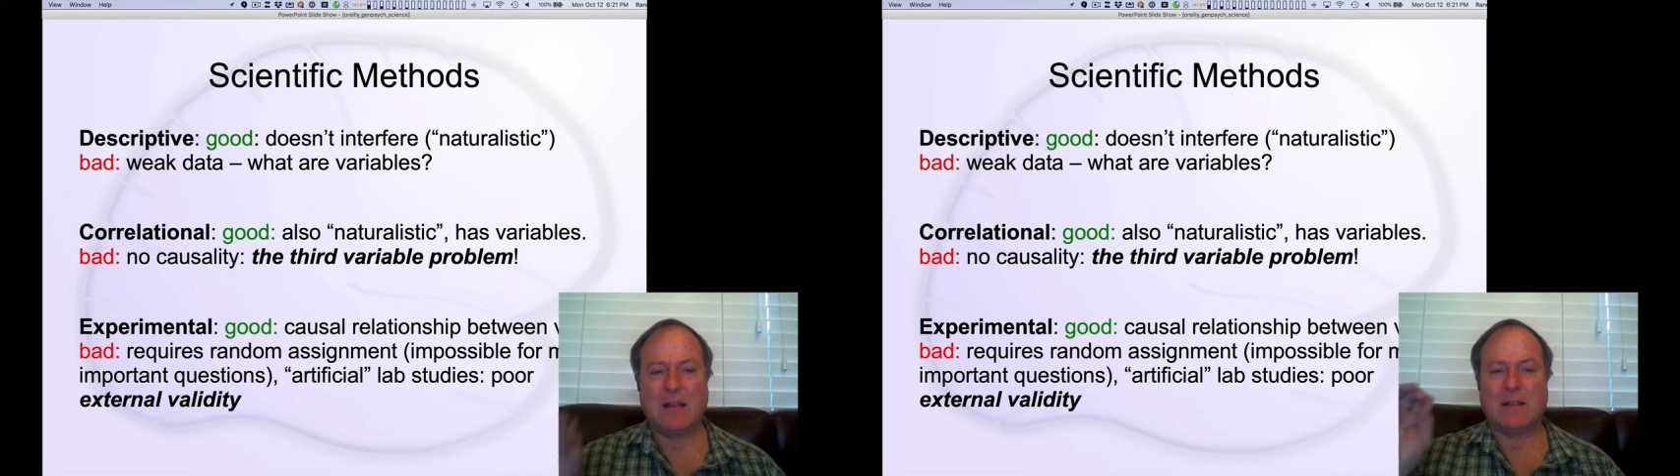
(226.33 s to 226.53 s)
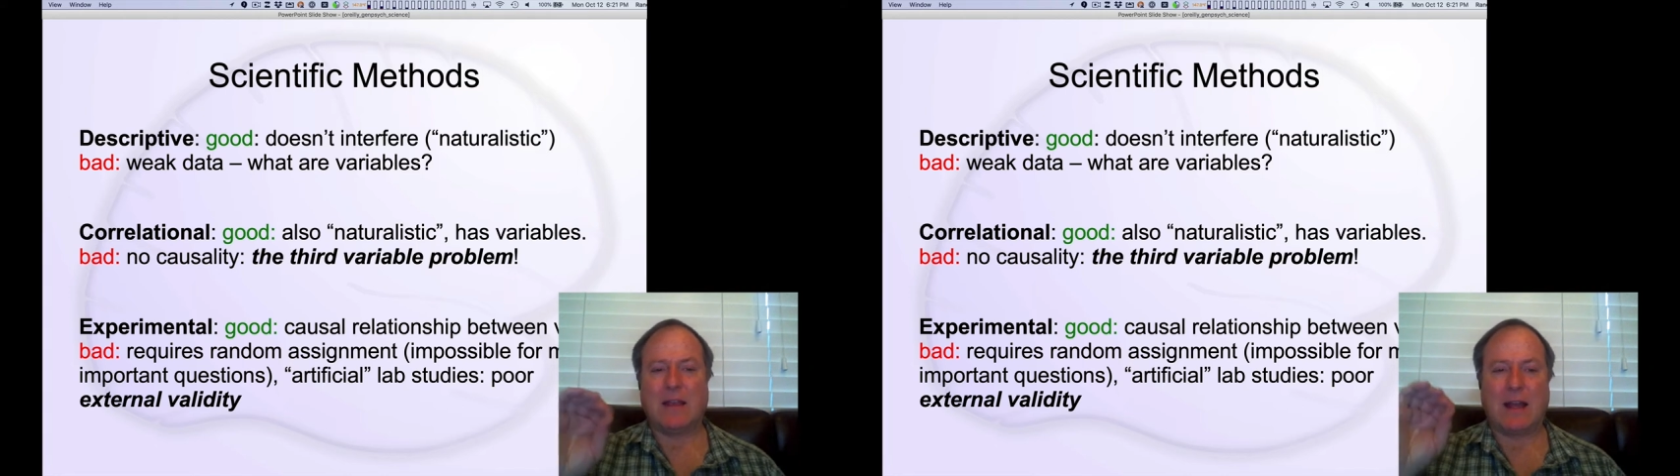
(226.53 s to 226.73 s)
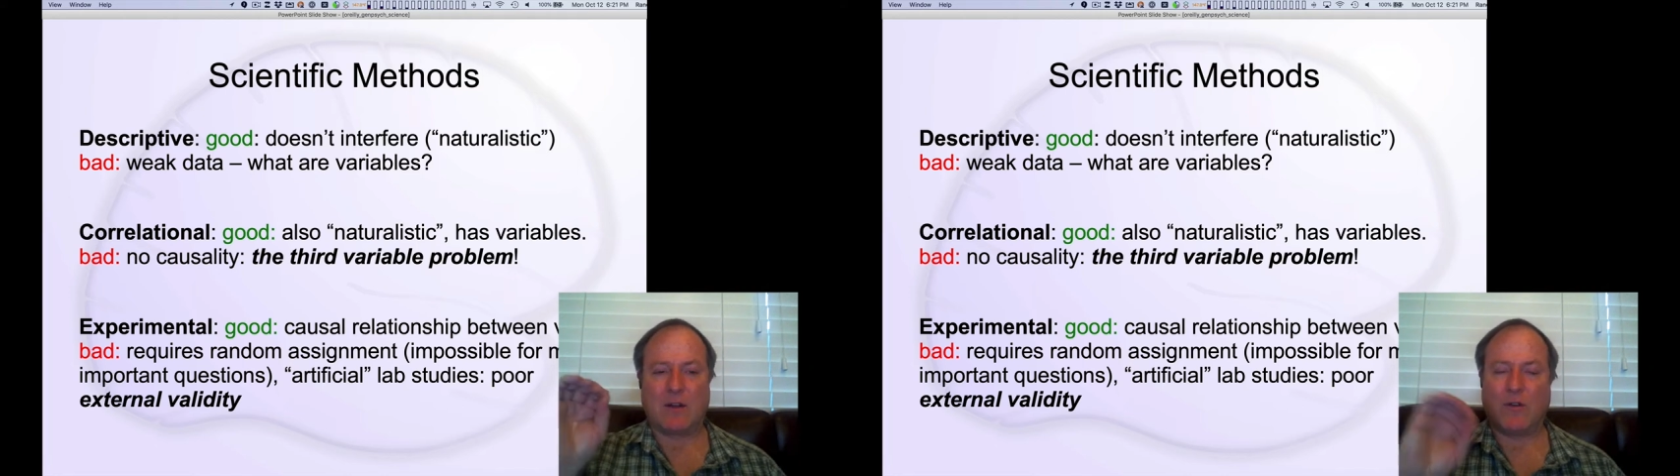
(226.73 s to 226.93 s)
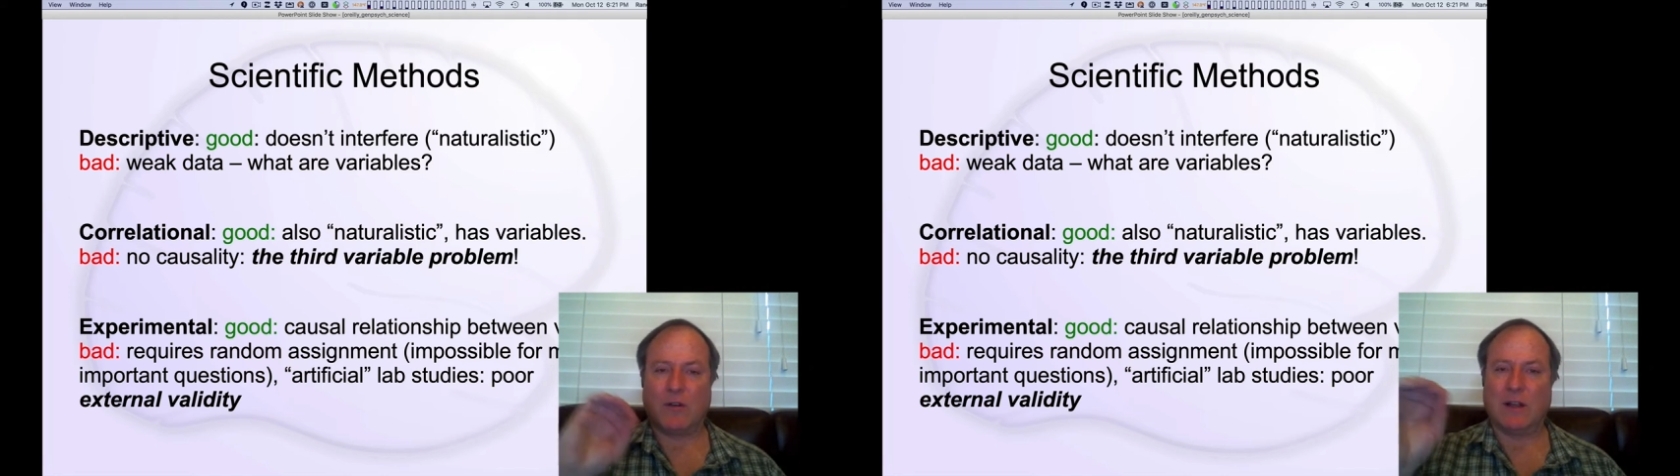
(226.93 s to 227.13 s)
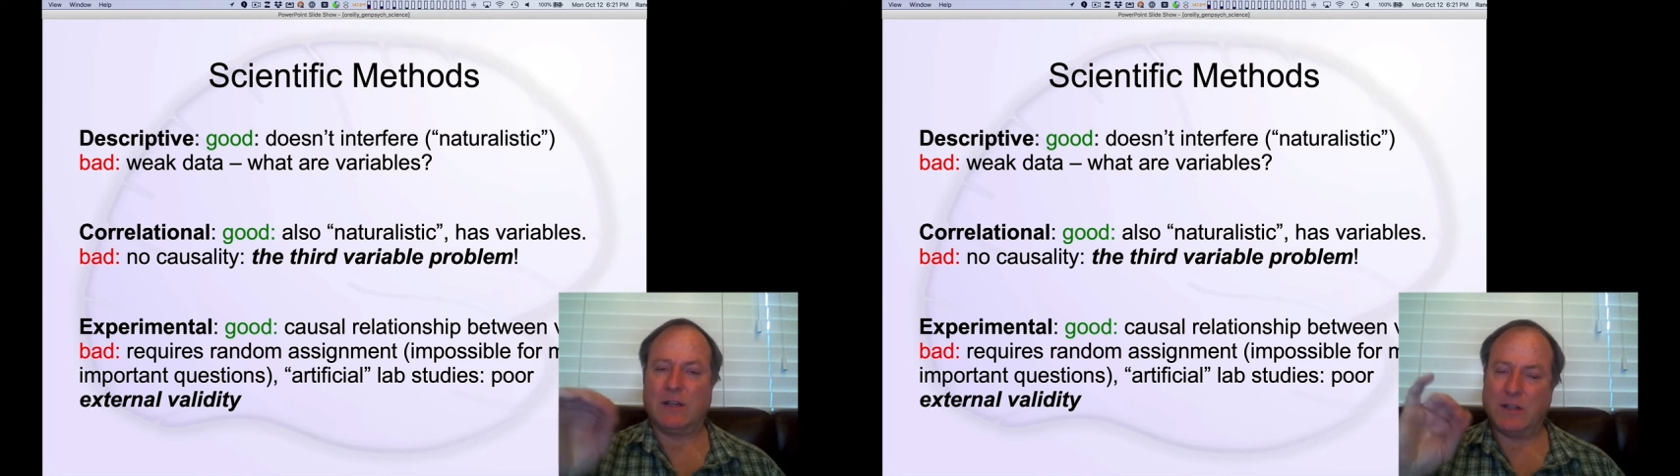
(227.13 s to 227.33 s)
that that
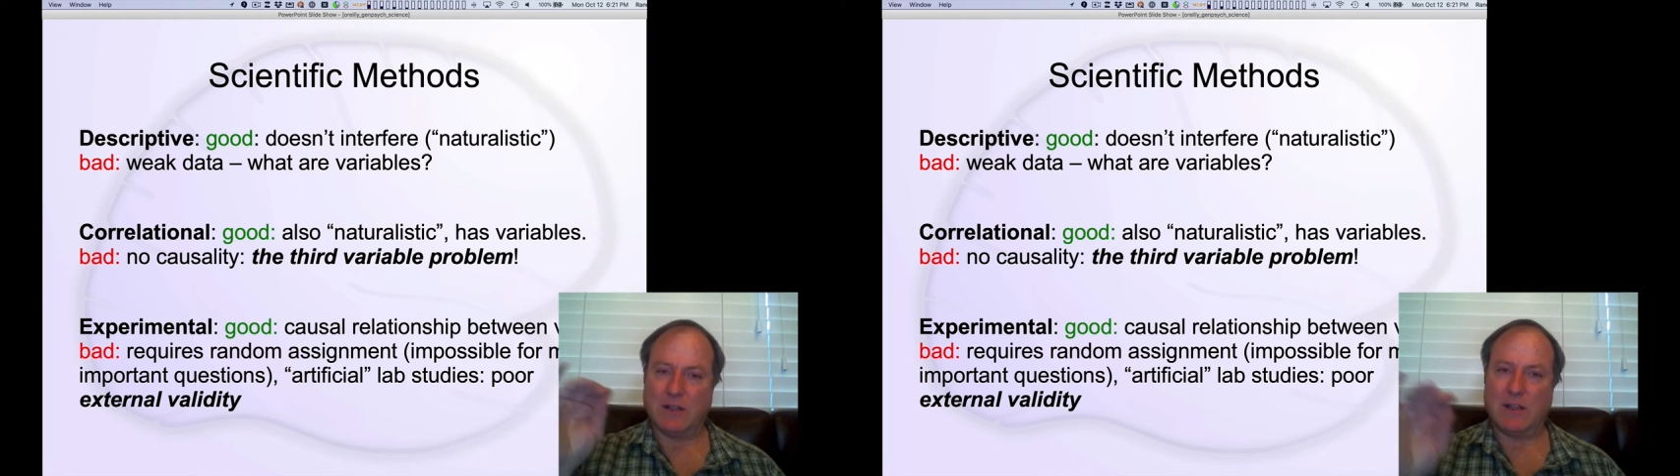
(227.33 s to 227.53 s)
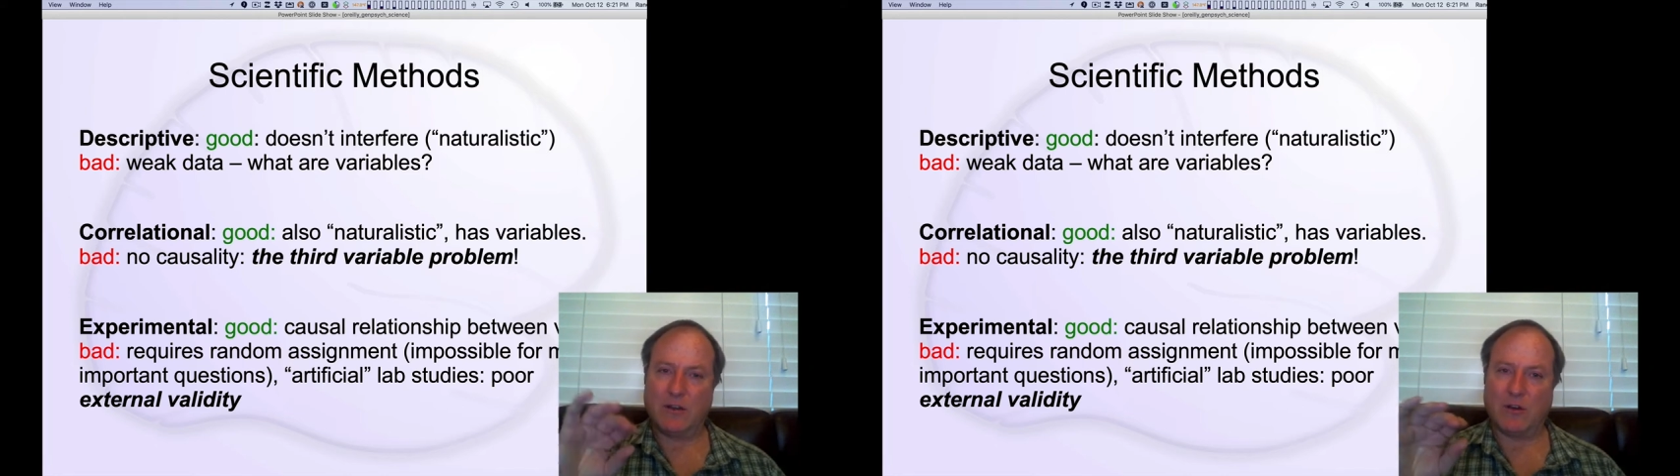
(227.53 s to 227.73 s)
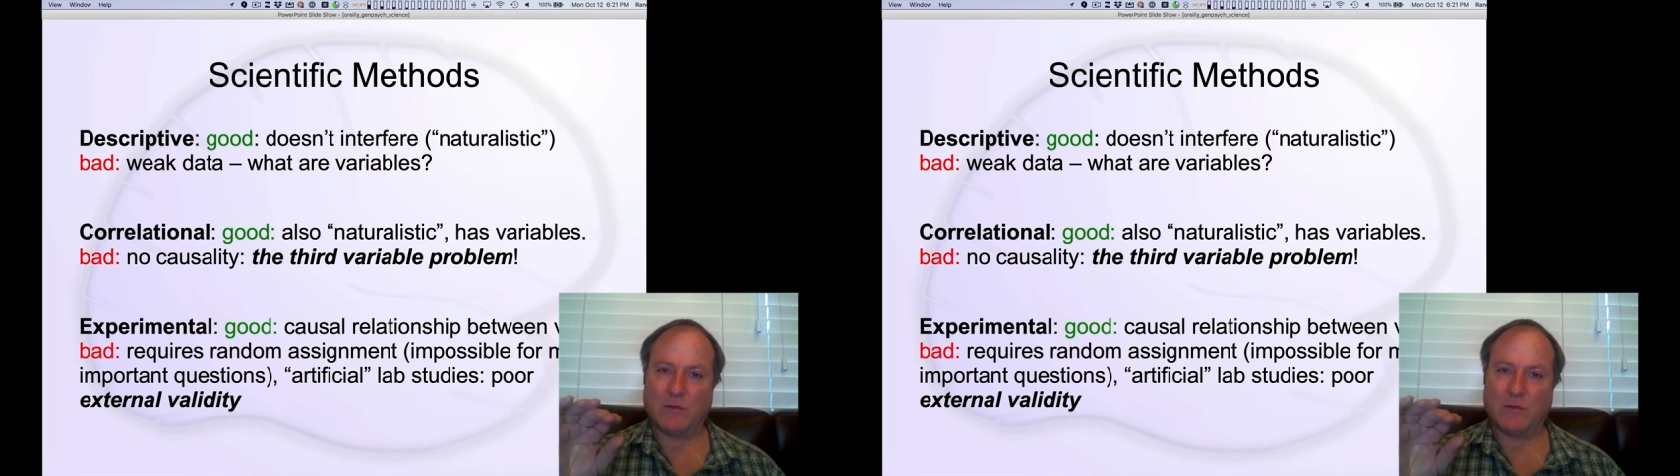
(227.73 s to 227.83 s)
correlation that you're